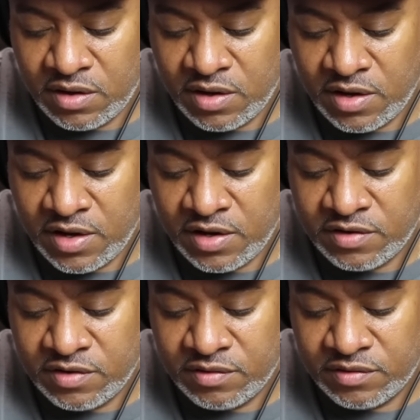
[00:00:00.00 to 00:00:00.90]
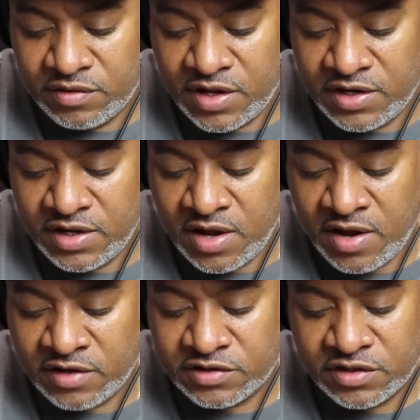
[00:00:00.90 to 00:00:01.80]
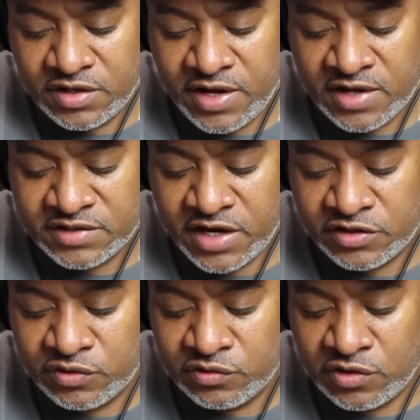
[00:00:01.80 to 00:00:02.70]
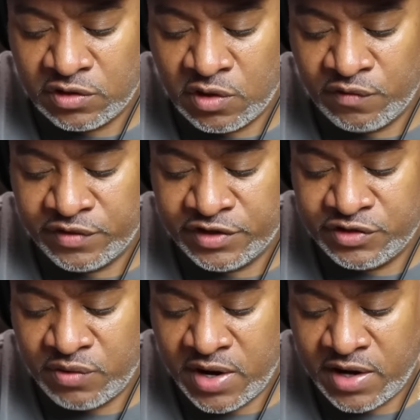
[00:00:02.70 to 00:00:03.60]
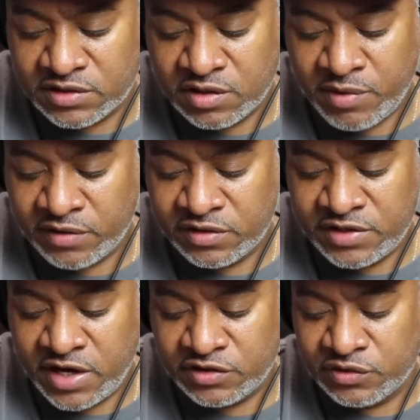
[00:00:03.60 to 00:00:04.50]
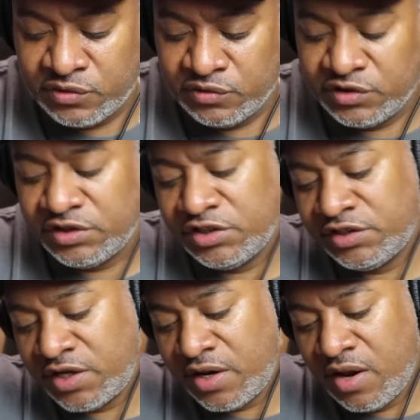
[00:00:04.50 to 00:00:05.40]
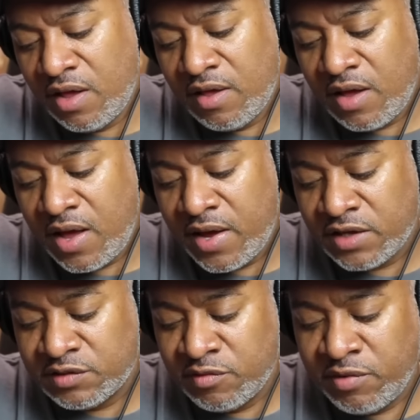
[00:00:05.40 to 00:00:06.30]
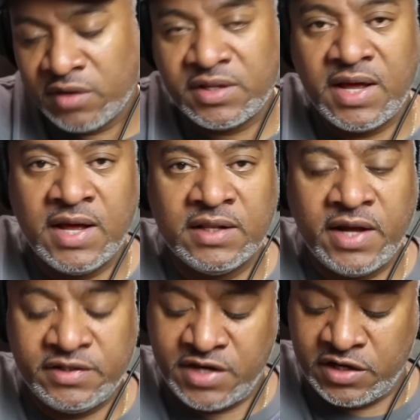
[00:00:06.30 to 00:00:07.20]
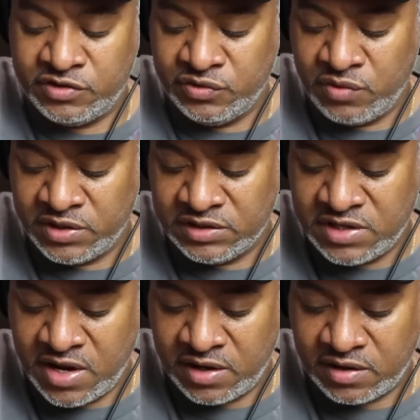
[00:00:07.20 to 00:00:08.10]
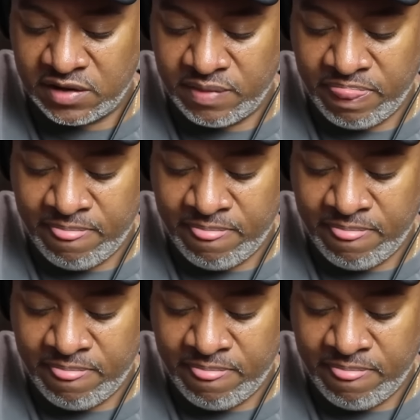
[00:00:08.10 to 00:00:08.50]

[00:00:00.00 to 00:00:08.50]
And then he asked, he has tattoos all over. Did you ask about the tattoos? She said, I asked him about the LA tattoo on his neck.